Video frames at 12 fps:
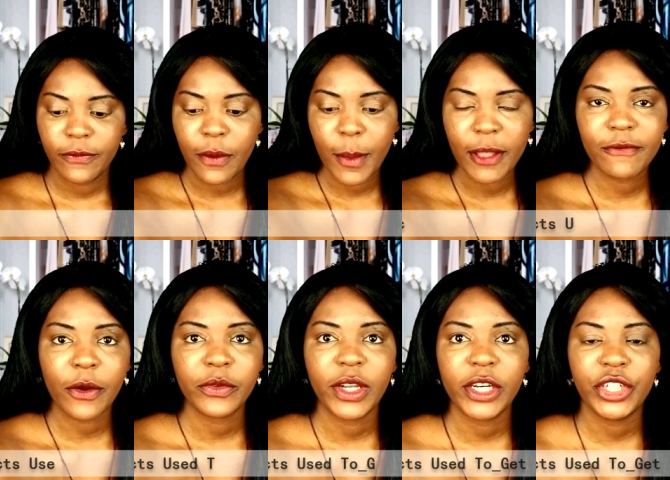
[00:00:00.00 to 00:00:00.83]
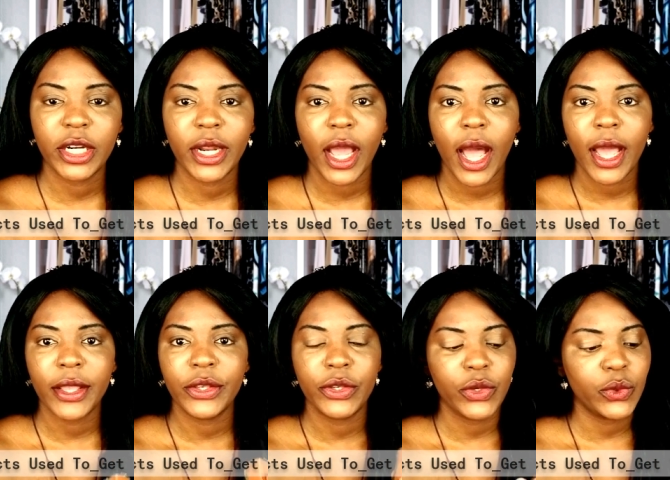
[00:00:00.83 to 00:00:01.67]
for my foundation I
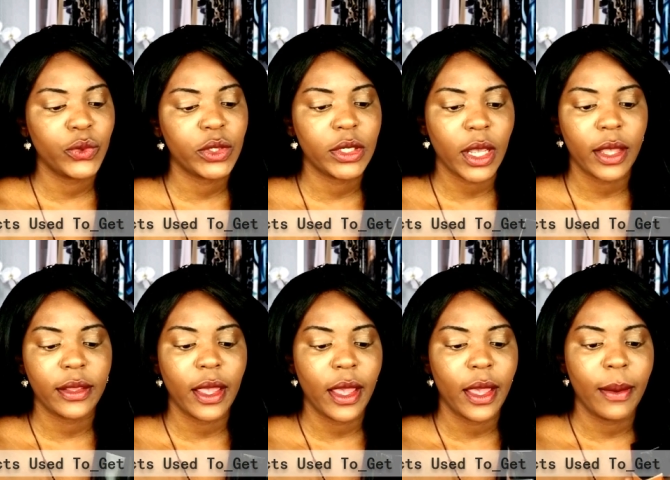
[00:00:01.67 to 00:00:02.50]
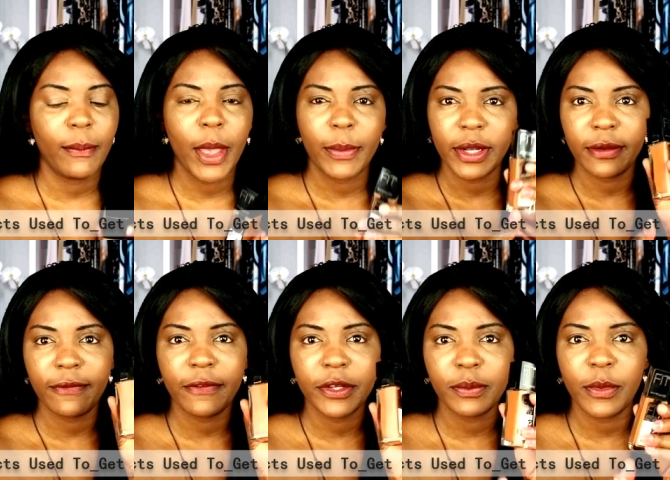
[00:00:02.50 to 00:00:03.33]
used the Maybelline
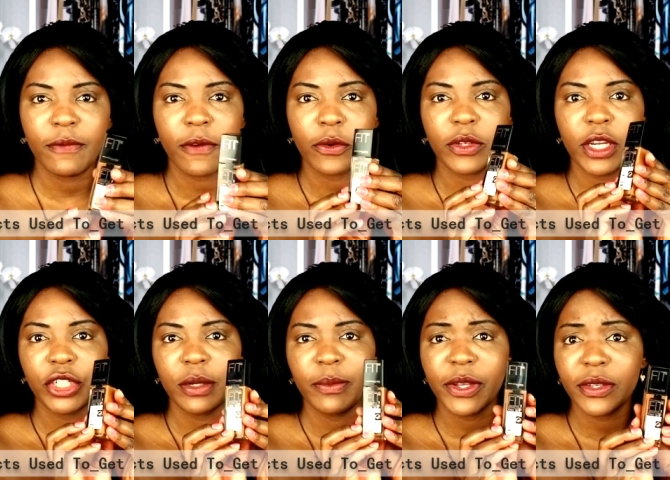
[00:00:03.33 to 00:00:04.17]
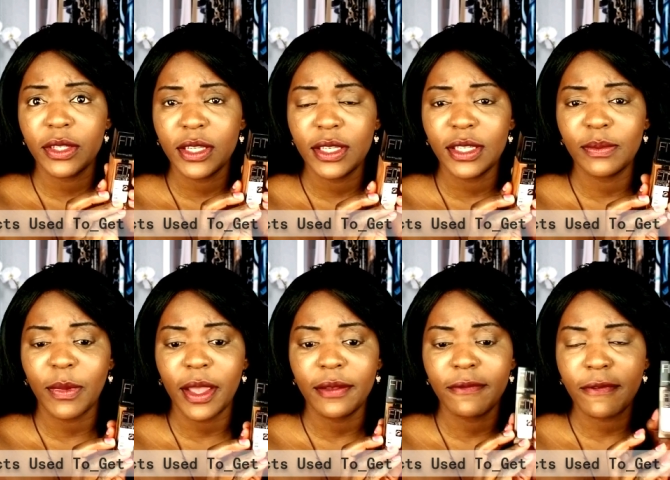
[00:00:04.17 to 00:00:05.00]
Fit Me foundation because this is
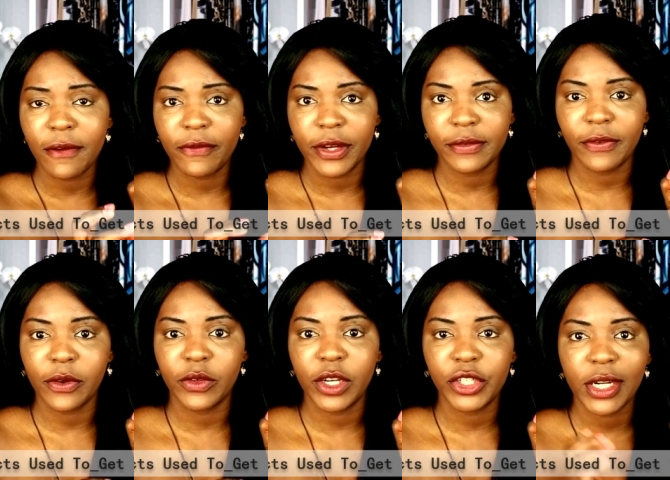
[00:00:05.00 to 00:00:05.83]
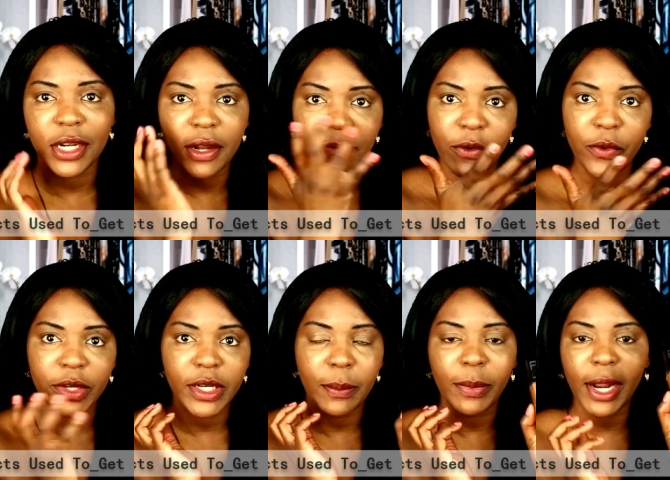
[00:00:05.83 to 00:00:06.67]
my favorite foundation and I've
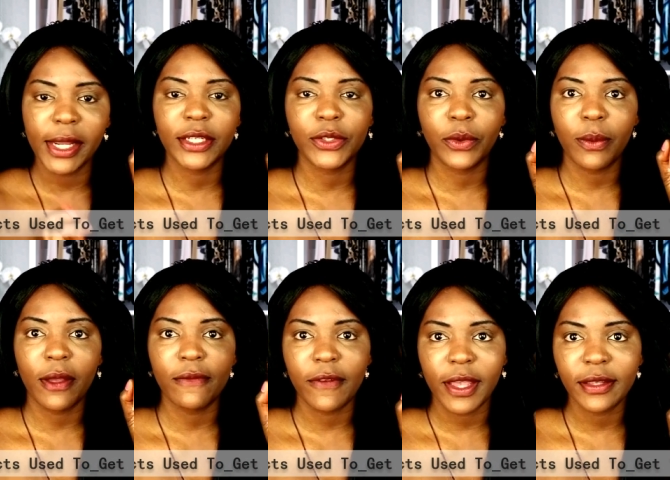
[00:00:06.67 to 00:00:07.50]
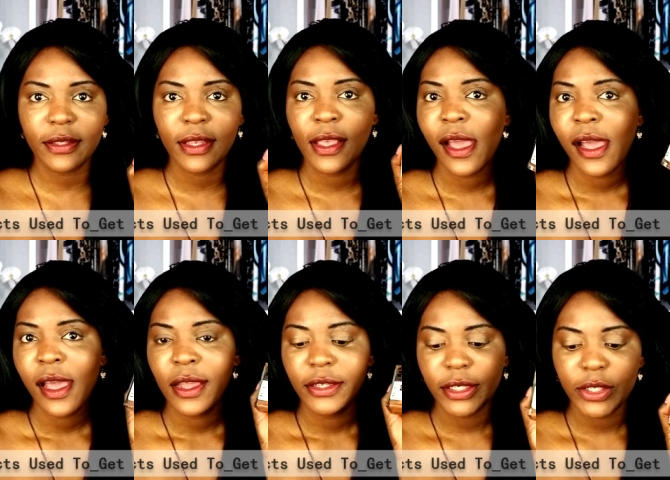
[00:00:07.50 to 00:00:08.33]
already applied it on my face
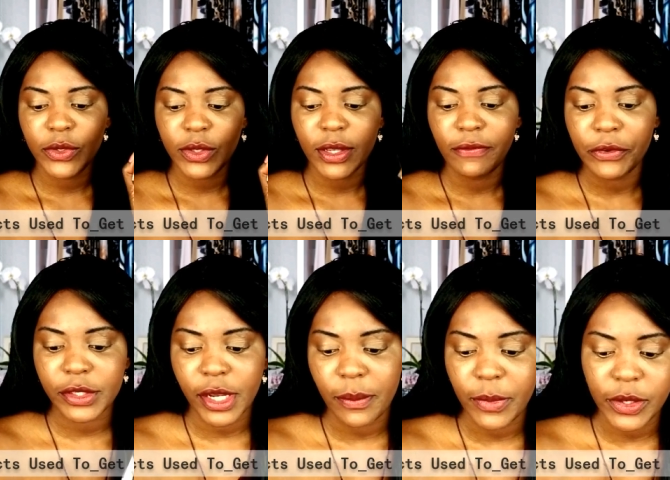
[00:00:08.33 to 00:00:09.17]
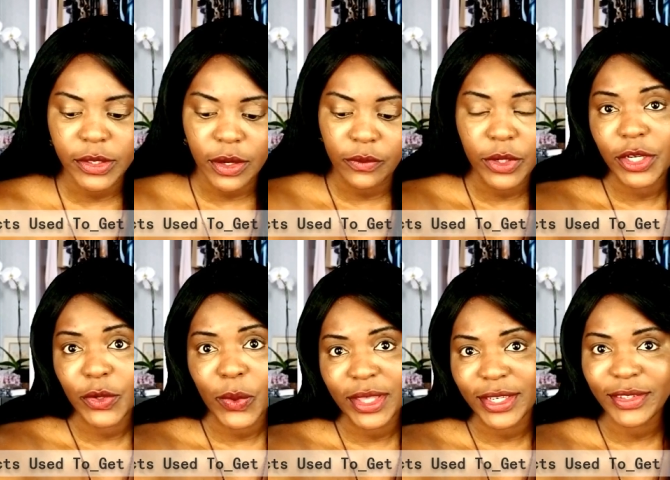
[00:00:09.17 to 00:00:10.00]
just to save on time because I really
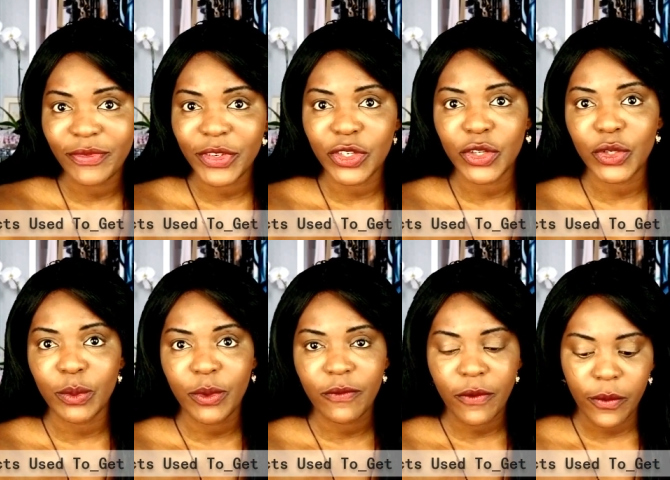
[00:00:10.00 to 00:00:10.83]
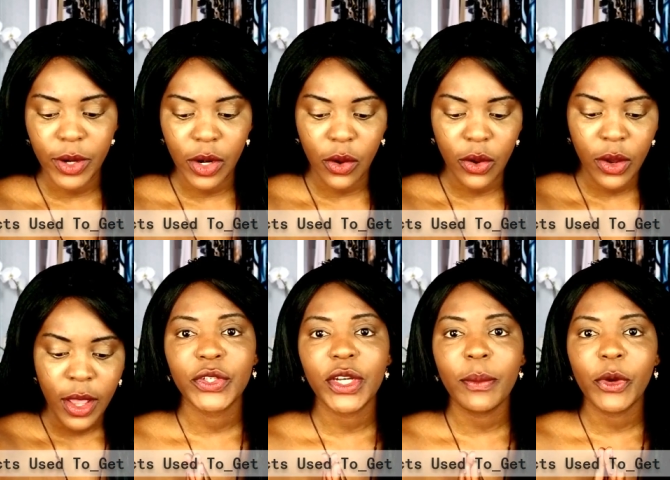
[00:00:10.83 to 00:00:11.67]
don't want this video to be very long.
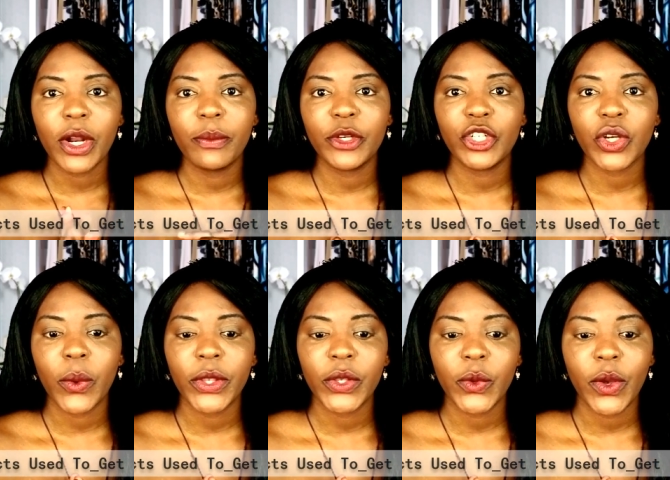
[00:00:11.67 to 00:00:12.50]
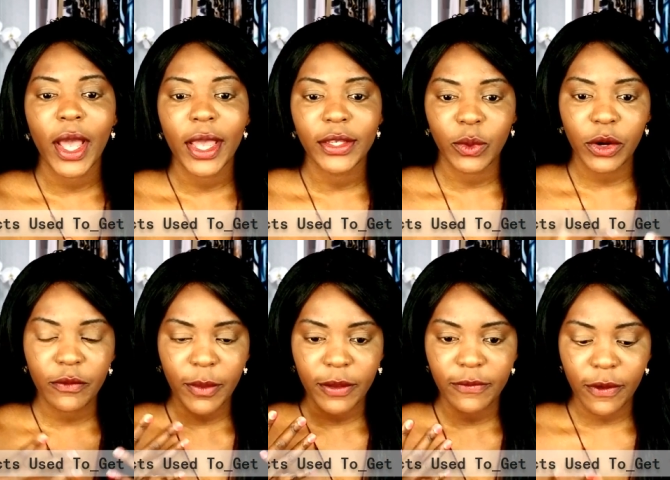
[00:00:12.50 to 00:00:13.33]
Today I'm going to be showing you guys one of
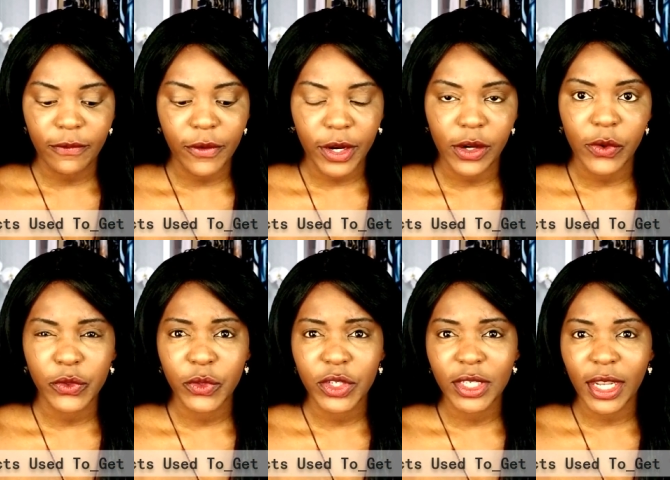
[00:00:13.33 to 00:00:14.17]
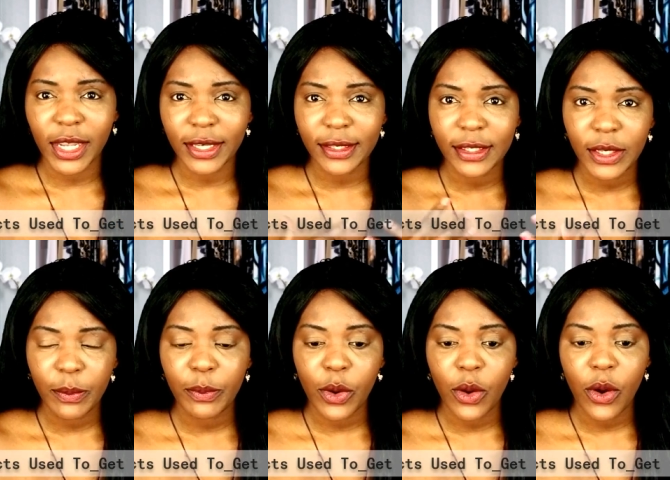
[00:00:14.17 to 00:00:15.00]
my favorite looks which is like a
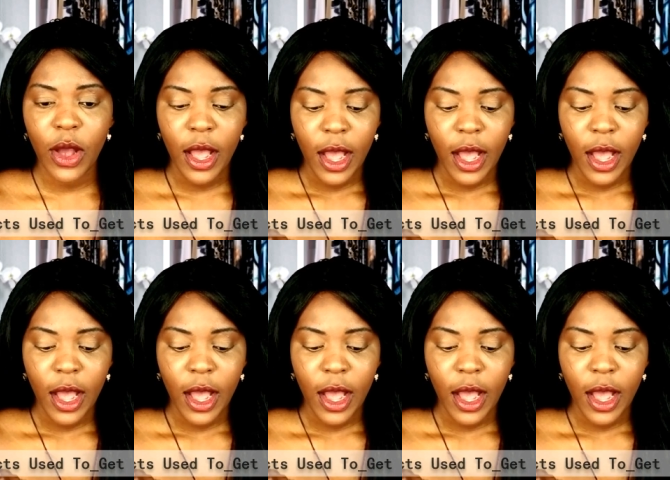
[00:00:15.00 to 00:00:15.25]
simple